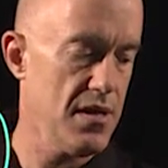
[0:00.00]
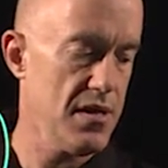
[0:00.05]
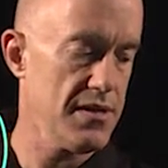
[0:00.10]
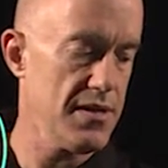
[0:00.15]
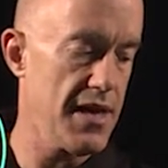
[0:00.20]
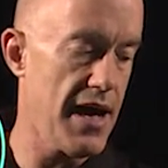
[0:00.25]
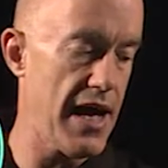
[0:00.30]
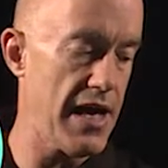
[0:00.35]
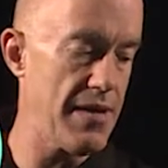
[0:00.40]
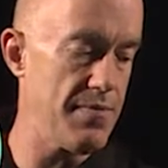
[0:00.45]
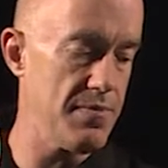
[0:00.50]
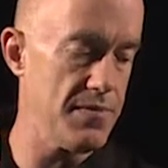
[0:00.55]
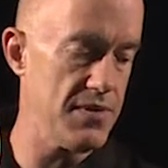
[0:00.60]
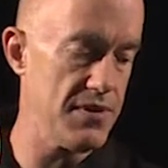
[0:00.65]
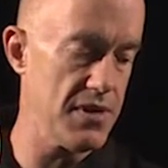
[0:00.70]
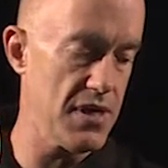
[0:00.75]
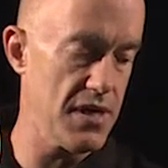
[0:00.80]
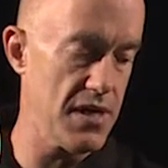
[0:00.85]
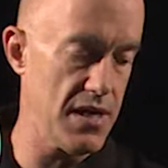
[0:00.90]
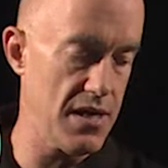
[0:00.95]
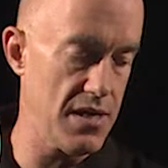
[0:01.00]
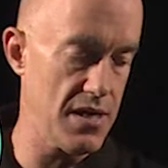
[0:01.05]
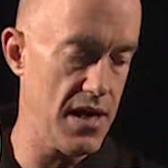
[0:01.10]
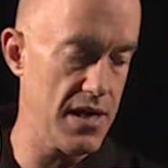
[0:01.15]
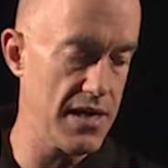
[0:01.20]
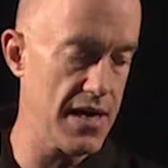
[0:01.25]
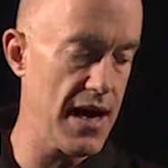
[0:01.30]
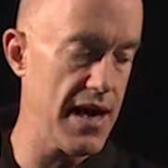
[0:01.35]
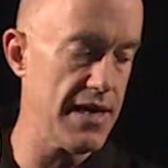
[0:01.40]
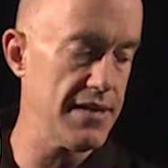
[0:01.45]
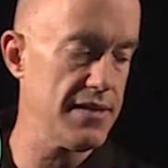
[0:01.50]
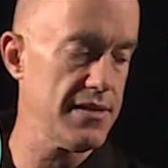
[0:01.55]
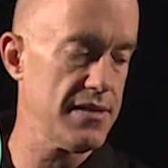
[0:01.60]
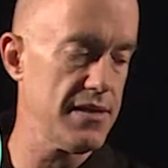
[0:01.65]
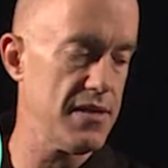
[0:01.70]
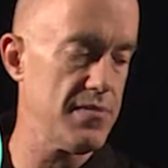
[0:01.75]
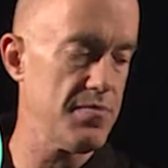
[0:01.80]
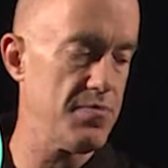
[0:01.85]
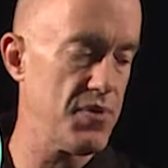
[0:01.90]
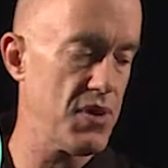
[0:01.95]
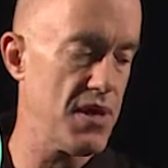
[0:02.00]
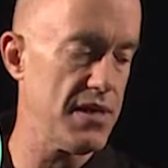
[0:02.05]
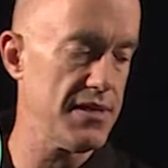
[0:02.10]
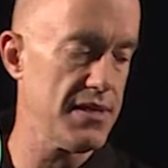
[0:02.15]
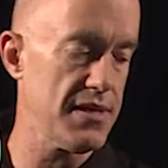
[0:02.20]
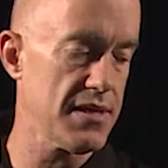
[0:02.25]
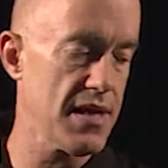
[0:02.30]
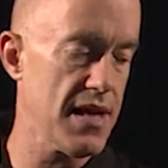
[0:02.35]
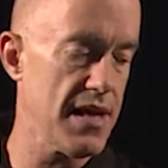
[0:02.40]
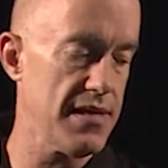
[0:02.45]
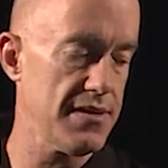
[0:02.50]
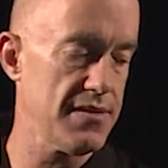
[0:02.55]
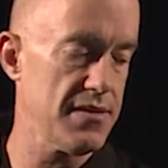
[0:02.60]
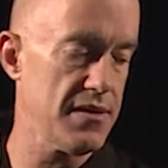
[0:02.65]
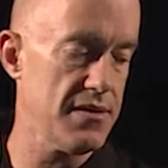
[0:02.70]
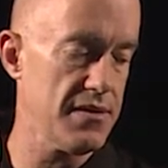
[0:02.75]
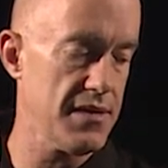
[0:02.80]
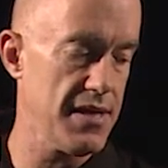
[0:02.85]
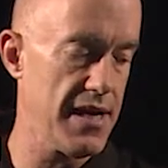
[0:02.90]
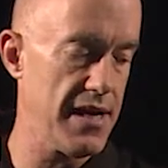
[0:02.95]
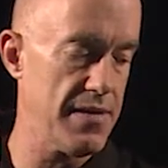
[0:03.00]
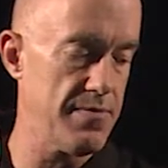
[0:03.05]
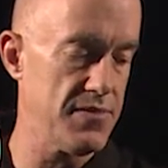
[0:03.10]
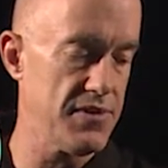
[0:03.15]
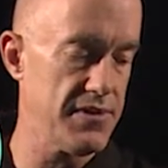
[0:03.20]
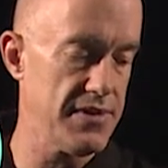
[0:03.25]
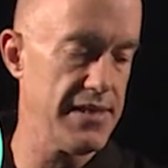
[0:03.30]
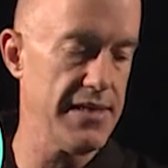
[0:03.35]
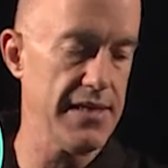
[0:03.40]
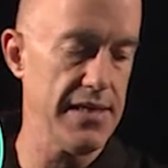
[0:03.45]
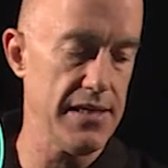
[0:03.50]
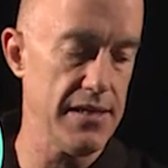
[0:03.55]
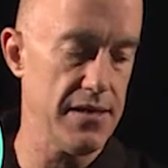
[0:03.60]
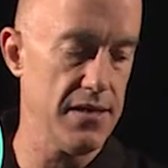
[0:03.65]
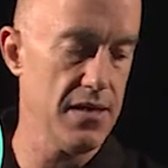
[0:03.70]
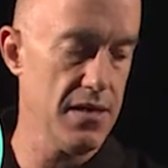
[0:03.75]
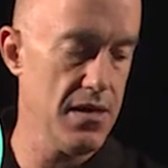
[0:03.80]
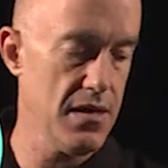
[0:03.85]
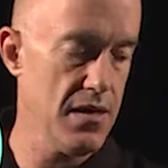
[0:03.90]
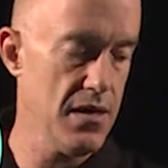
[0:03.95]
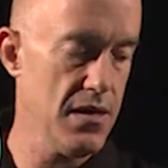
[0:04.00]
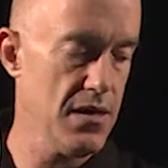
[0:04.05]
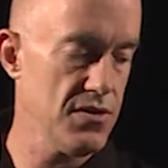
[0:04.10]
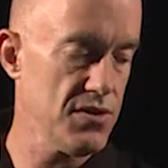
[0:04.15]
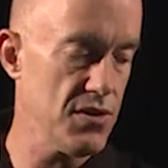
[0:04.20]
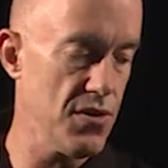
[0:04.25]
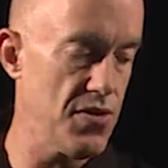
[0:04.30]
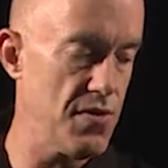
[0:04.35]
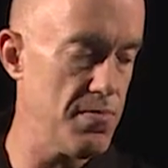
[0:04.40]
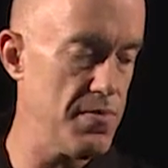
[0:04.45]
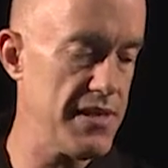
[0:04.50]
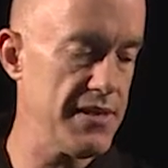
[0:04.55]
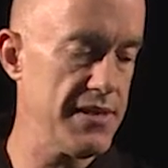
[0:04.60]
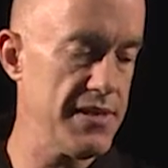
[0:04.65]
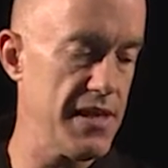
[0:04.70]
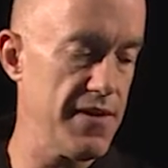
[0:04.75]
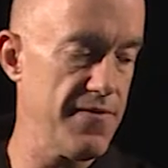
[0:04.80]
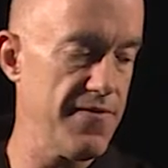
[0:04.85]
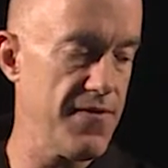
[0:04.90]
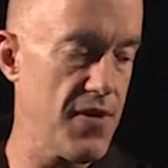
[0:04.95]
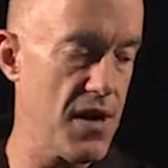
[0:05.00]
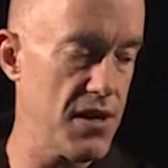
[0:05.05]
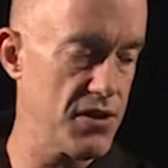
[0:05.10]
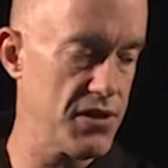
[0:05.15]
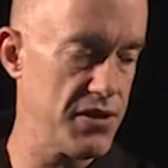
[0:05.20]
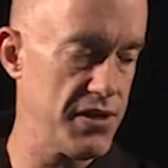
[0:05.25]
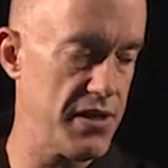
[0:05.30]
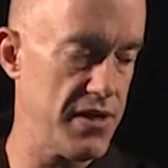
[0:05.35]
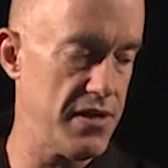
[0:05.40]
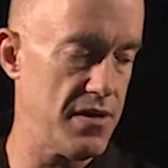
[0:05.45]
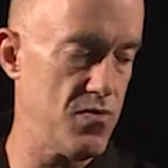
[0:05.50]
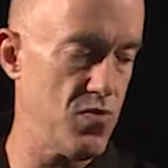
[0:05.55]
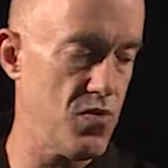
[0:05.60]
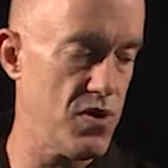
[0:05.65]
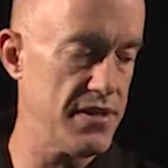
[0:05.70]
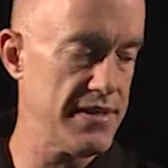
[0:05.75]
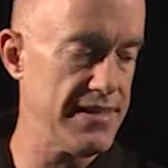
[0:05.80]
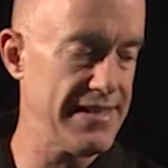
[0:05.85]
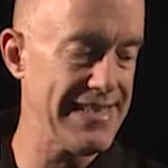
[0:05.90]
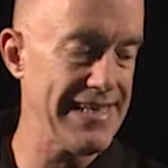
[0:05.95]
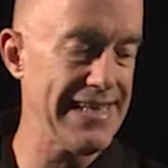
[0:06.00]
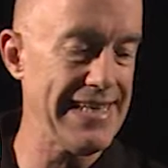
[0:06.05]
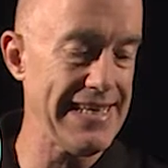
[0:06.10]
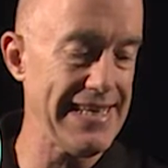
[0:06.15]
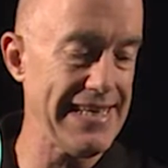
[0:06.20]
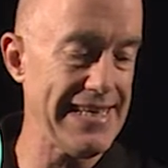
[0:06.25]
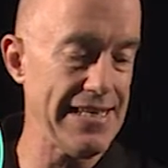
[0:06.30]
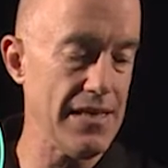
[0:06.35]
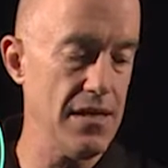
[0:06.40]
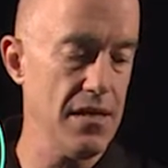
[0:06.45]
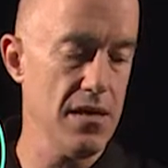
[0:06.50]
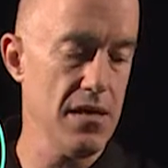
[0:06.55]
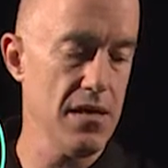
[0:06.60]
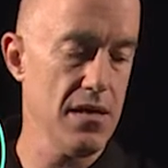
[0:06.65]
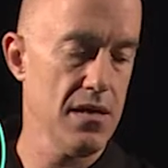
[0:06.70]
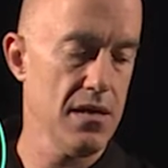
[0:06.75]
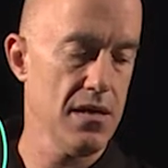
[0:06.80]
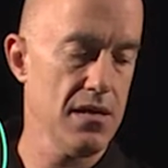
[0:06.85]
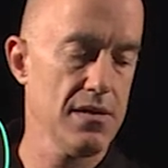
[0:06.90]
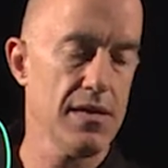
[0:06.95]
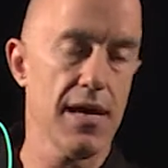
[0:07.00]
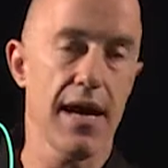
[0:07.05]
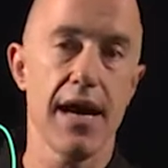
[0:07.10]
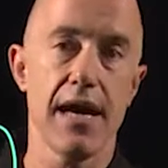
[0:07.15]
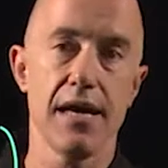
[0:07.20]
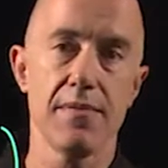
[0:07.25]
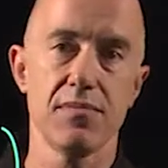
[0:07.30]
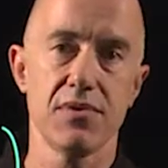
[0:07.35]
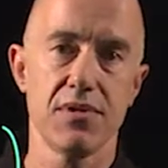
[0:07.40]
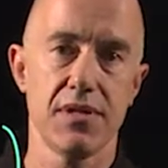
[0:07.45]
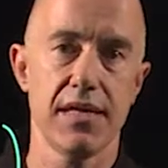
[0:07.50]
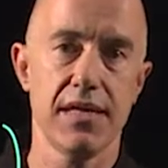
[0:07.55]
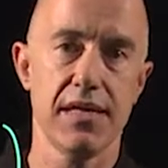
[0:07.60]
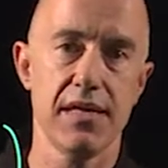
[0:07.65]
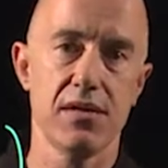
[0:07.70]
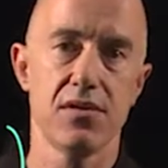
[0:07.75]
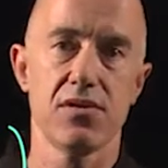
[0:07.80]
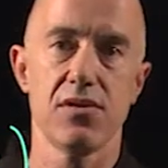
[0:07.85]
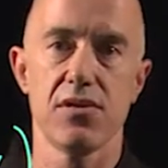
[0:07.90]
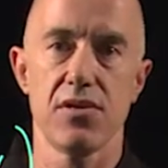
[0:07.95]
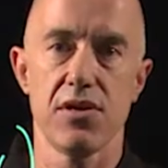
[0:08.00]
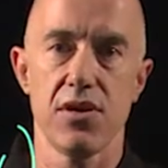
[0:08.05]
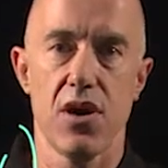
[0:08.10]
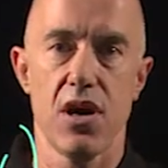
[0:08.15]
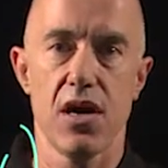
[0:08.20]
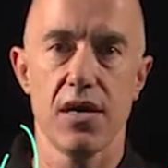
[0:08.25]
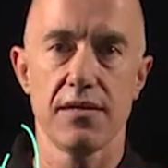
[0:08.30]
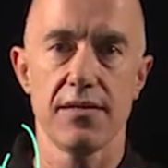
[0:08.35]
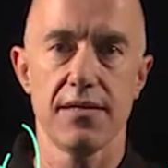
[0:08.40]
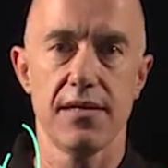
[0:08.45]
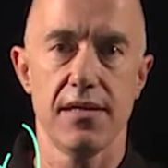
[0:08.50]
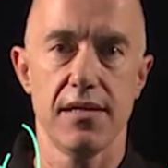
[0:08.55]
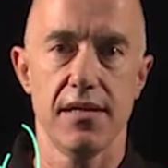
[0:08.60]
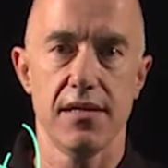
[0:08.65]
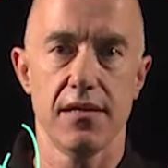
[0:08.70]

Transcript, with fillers: times uh, a constant plus a constant times t. So the missing function was t times e to the rt.